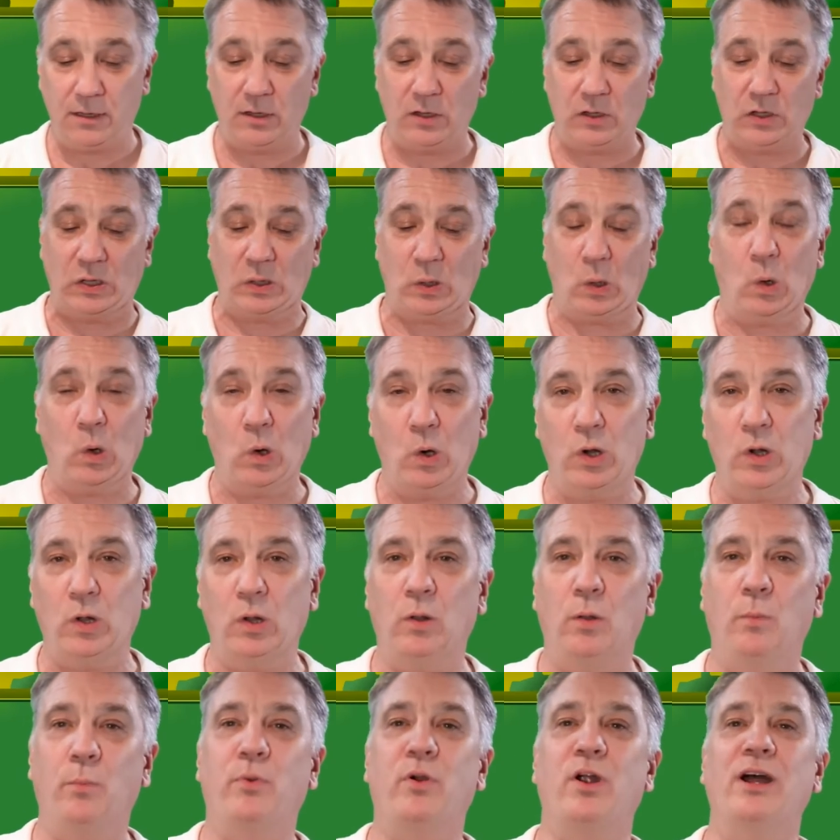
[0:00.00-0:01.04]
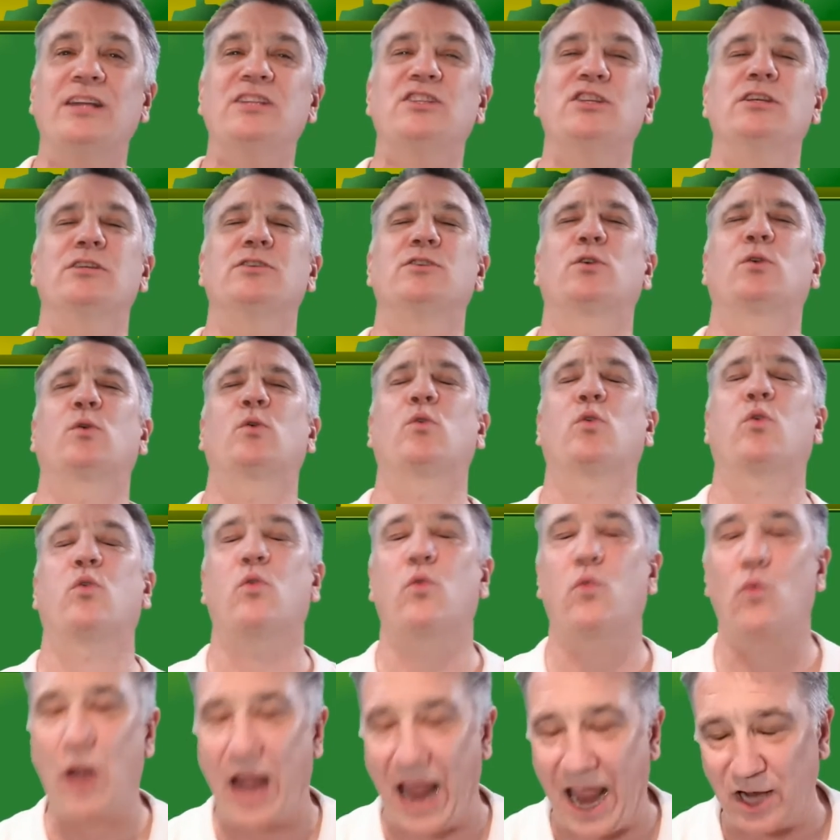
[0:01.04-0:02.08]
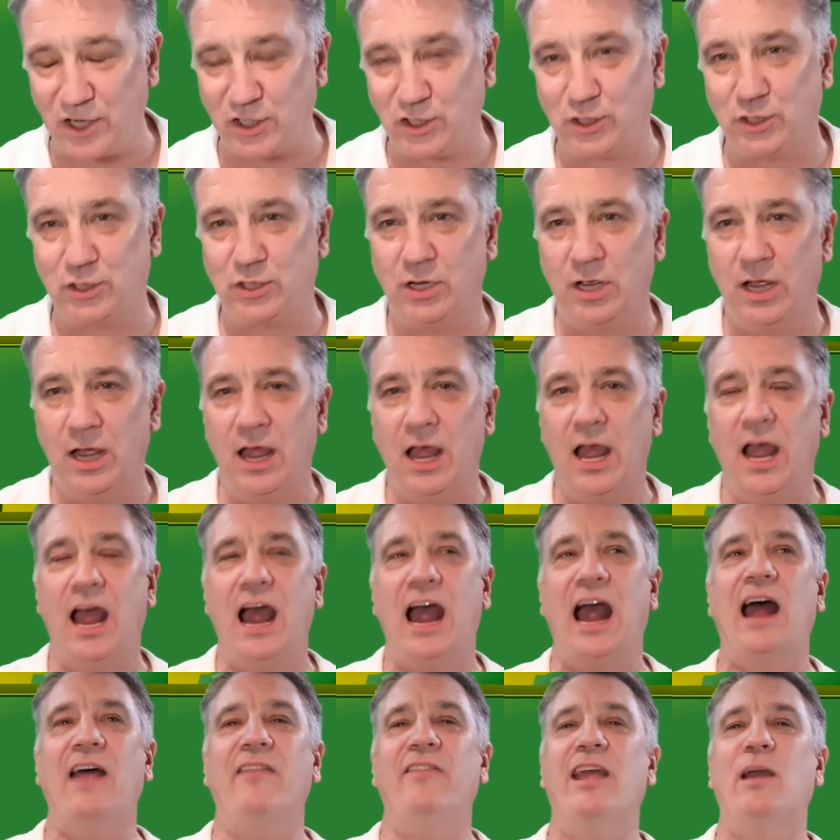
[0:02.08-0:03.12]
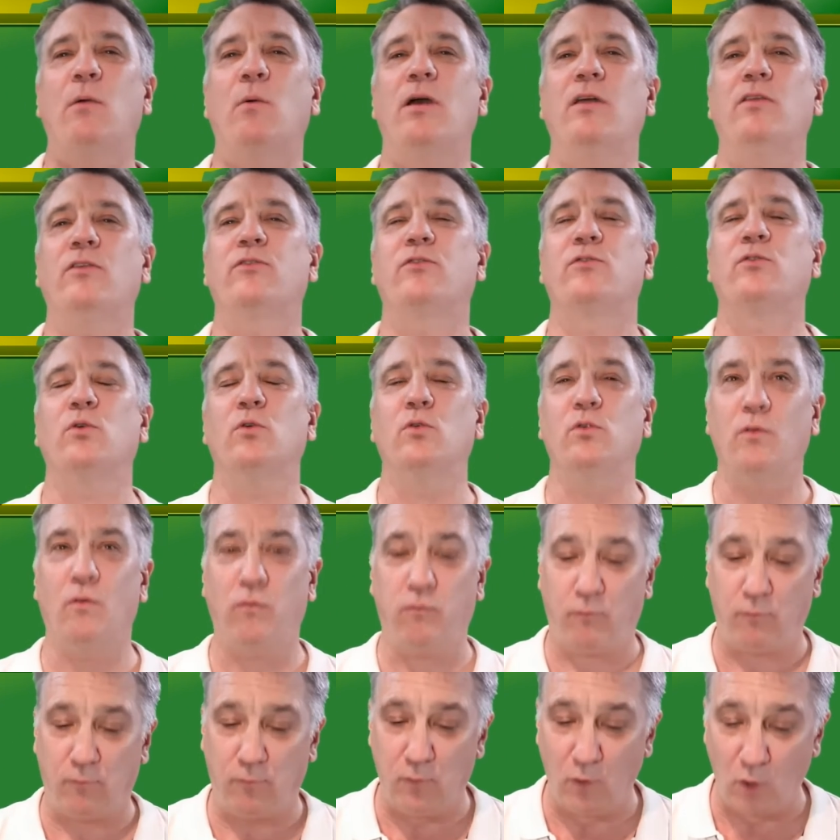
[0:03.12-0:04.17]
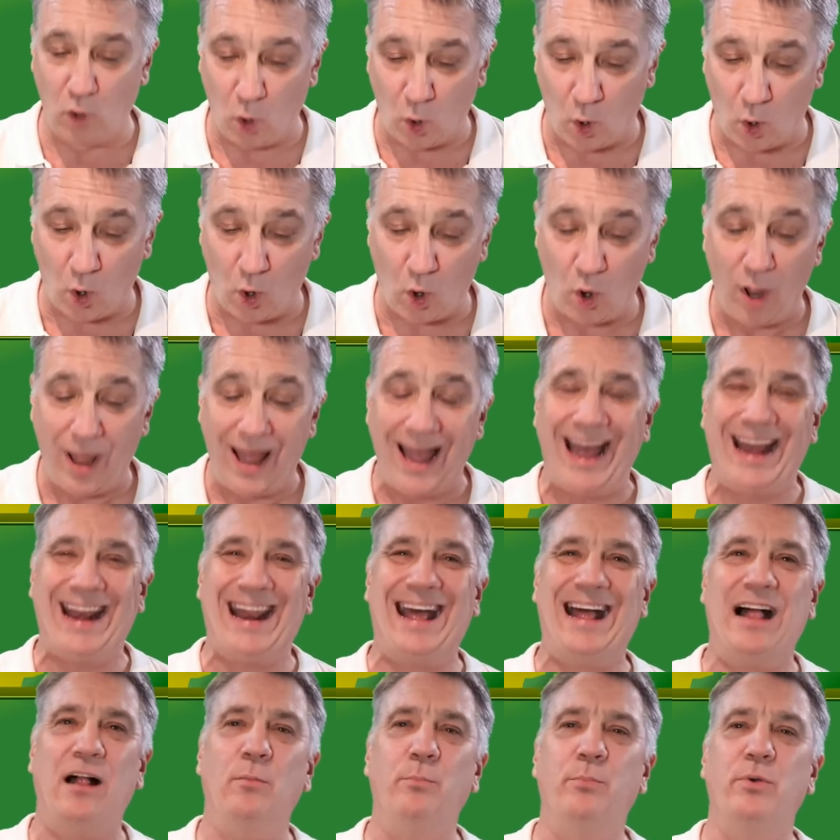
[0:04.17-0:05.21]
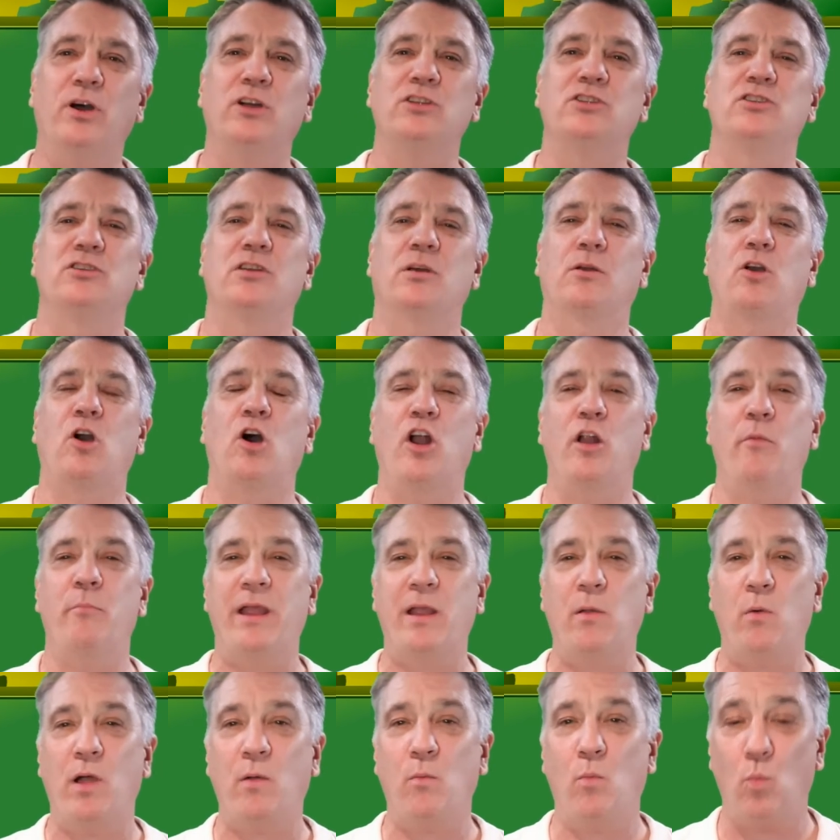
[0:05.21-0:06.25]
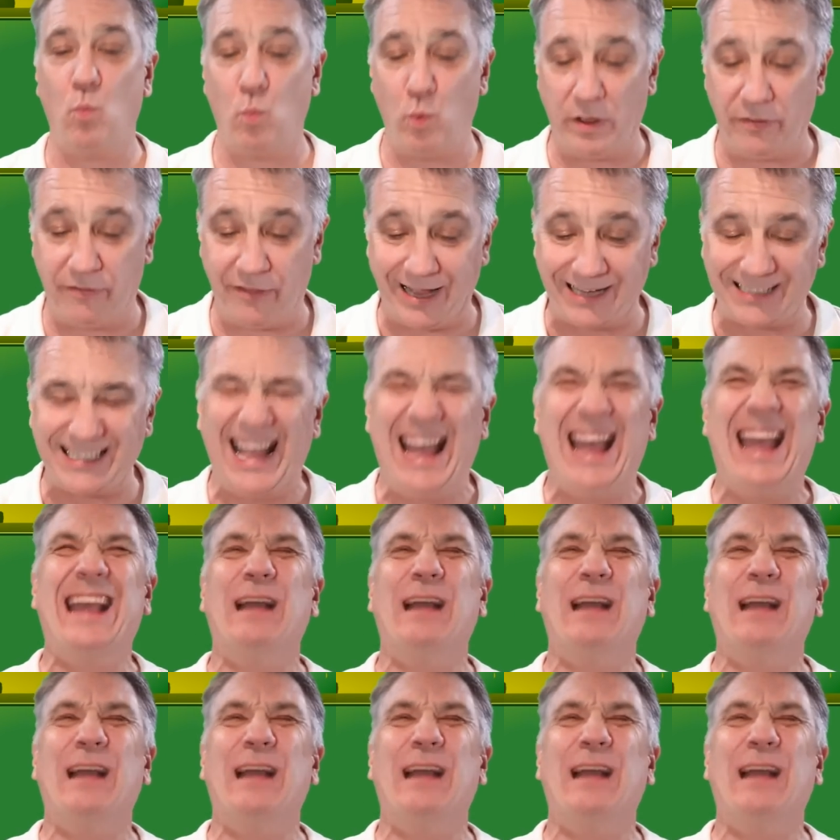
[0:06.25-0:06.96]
the oil prices crashed and they went through the floor, and Alberta's economy went with it.